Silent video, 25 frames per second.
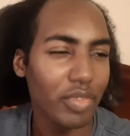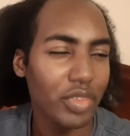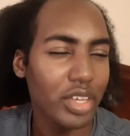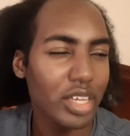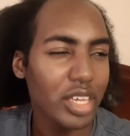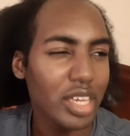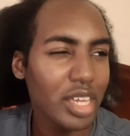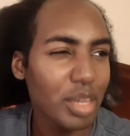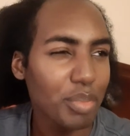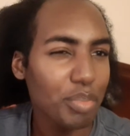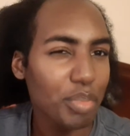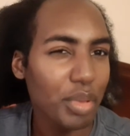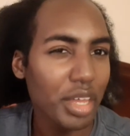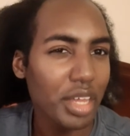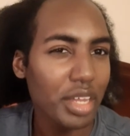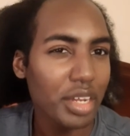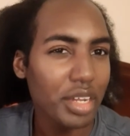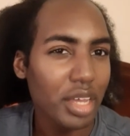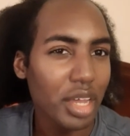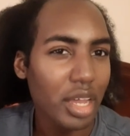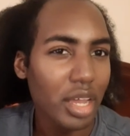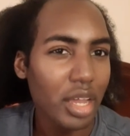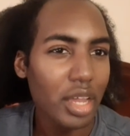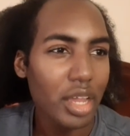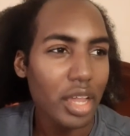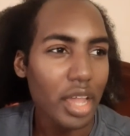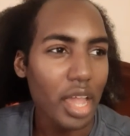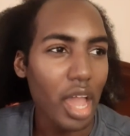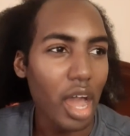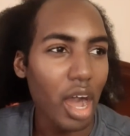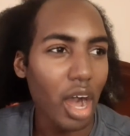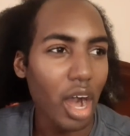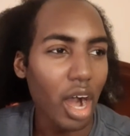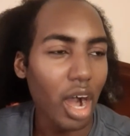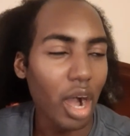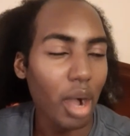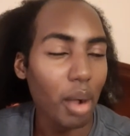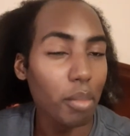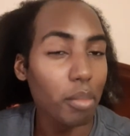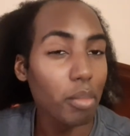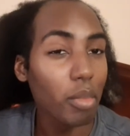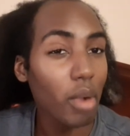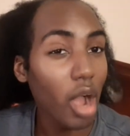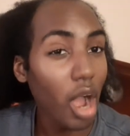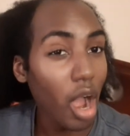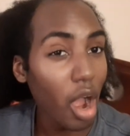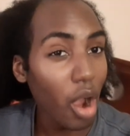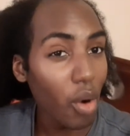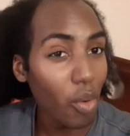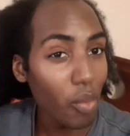to keep it
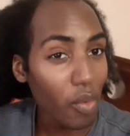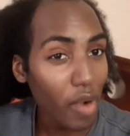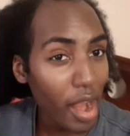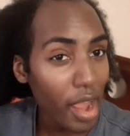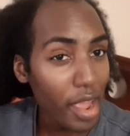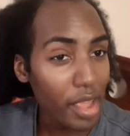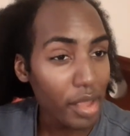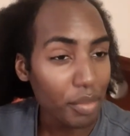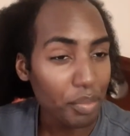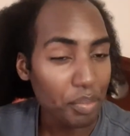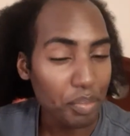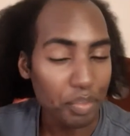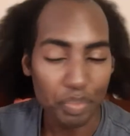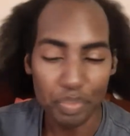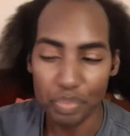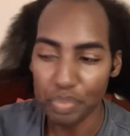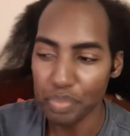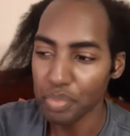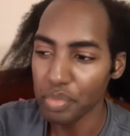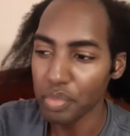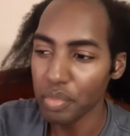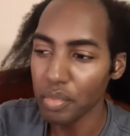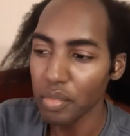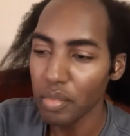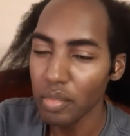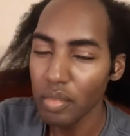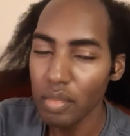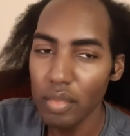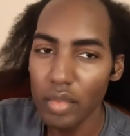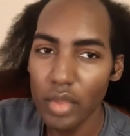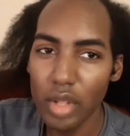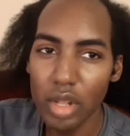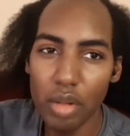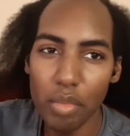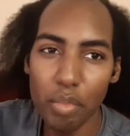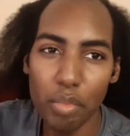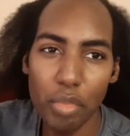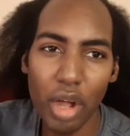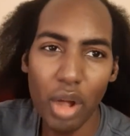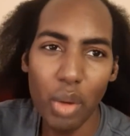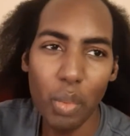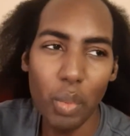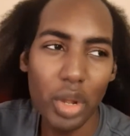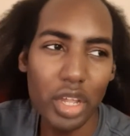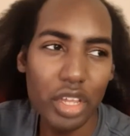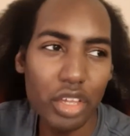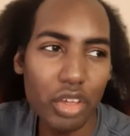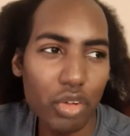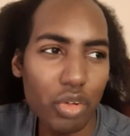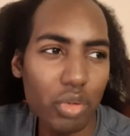all right. But
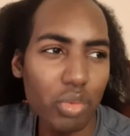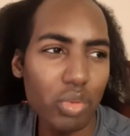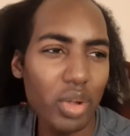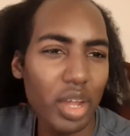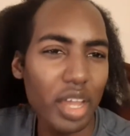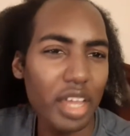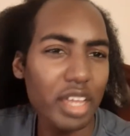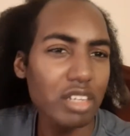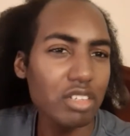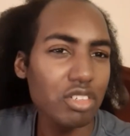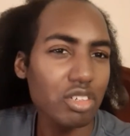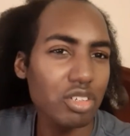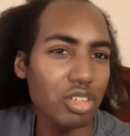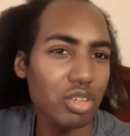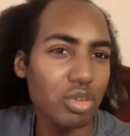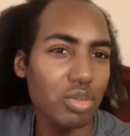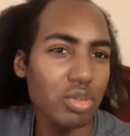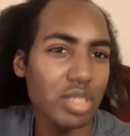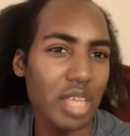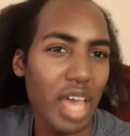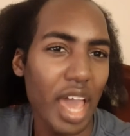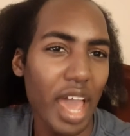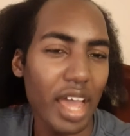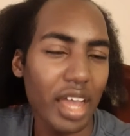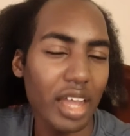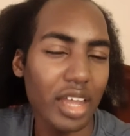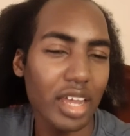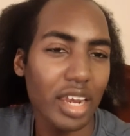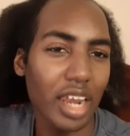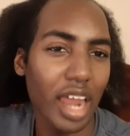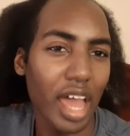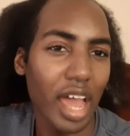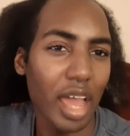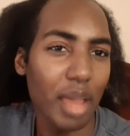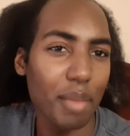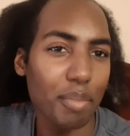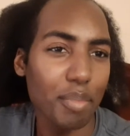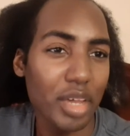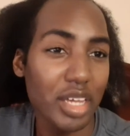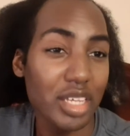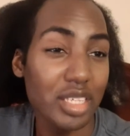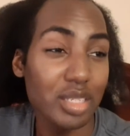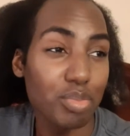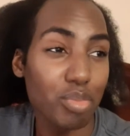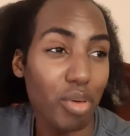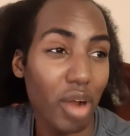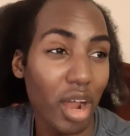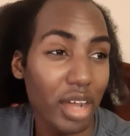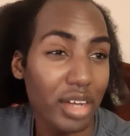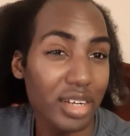when you introduce
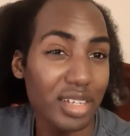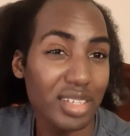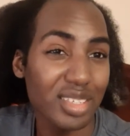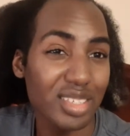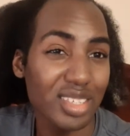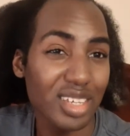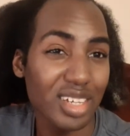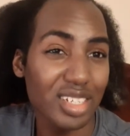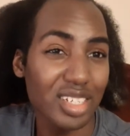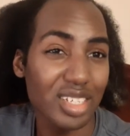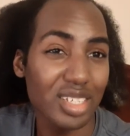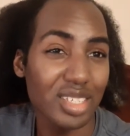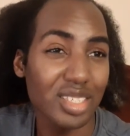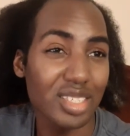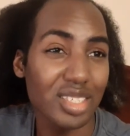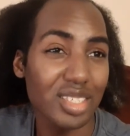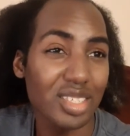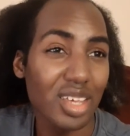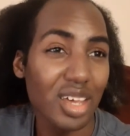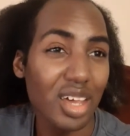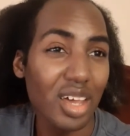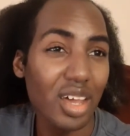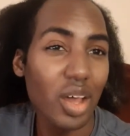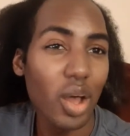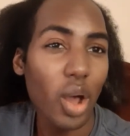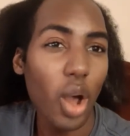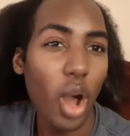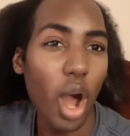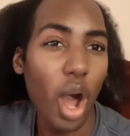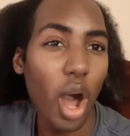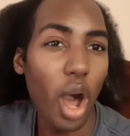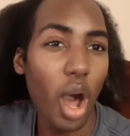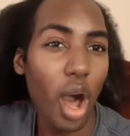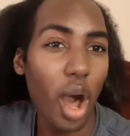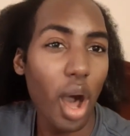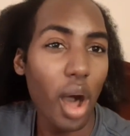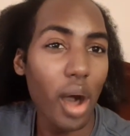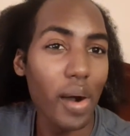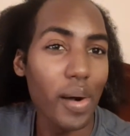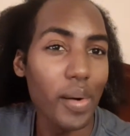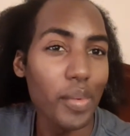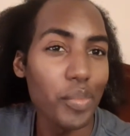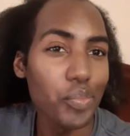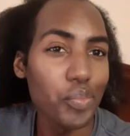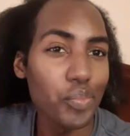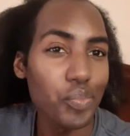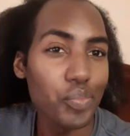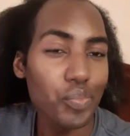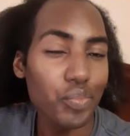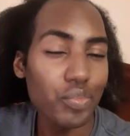alkaline-based products such as
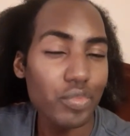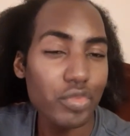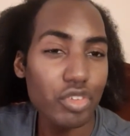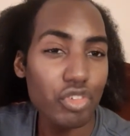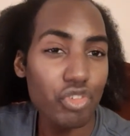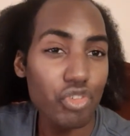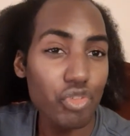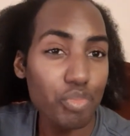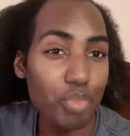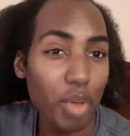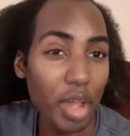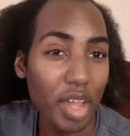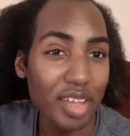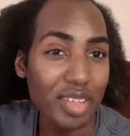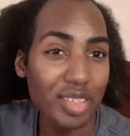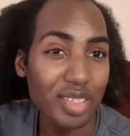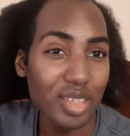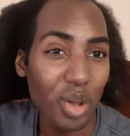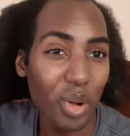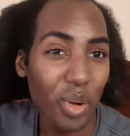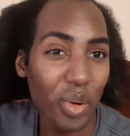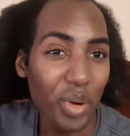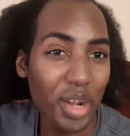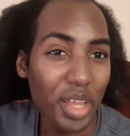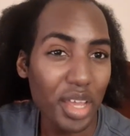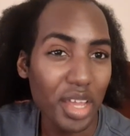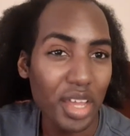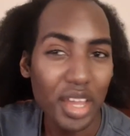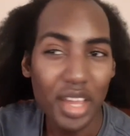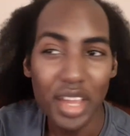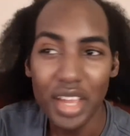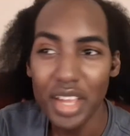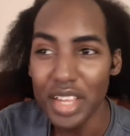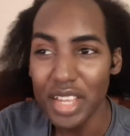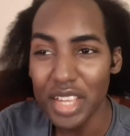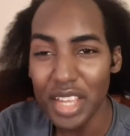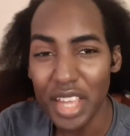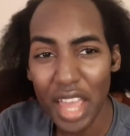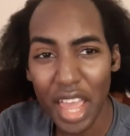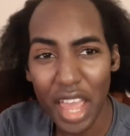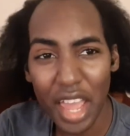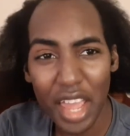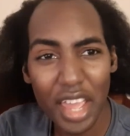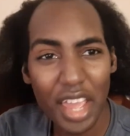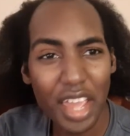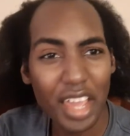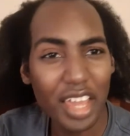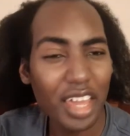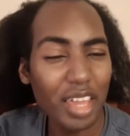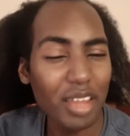toothpaste on it, yeah,
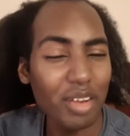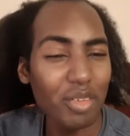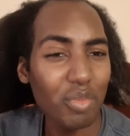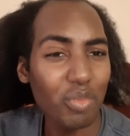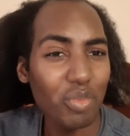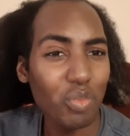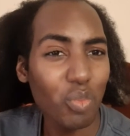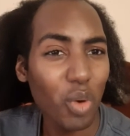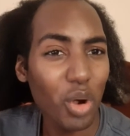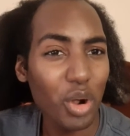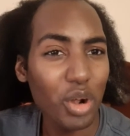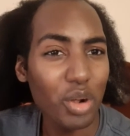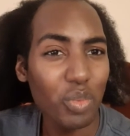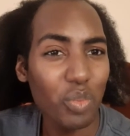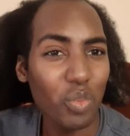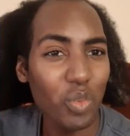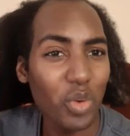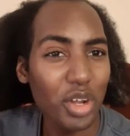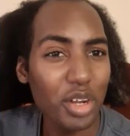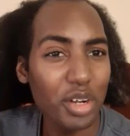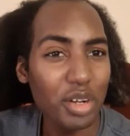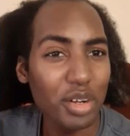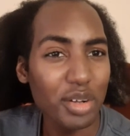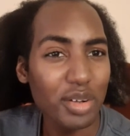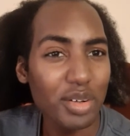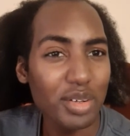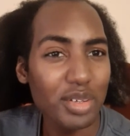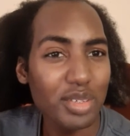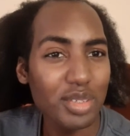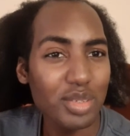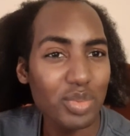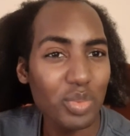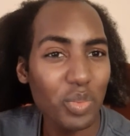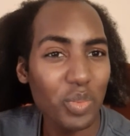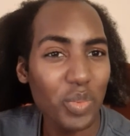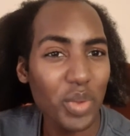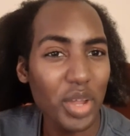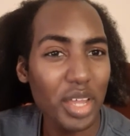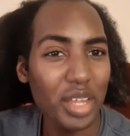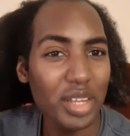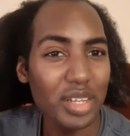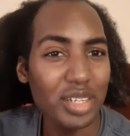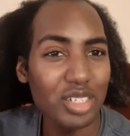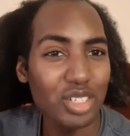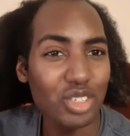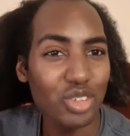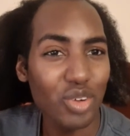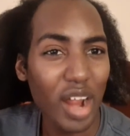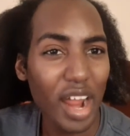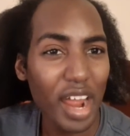it can work wonders with
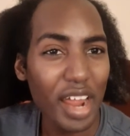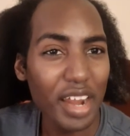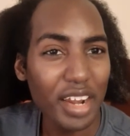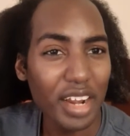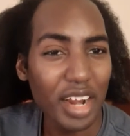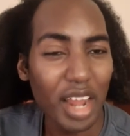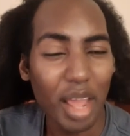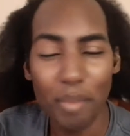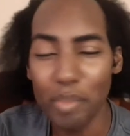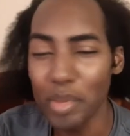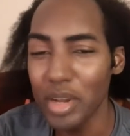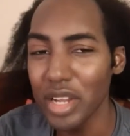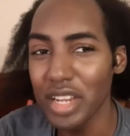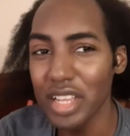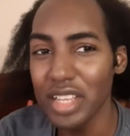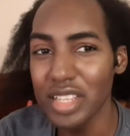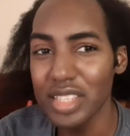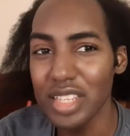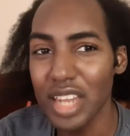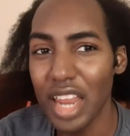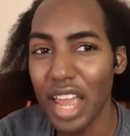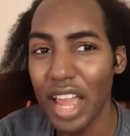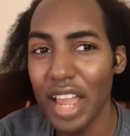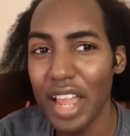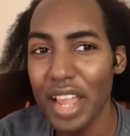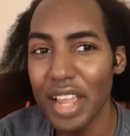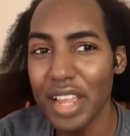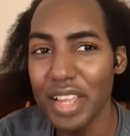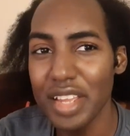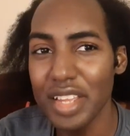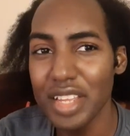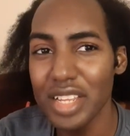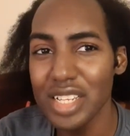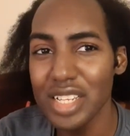drying it out. But it's like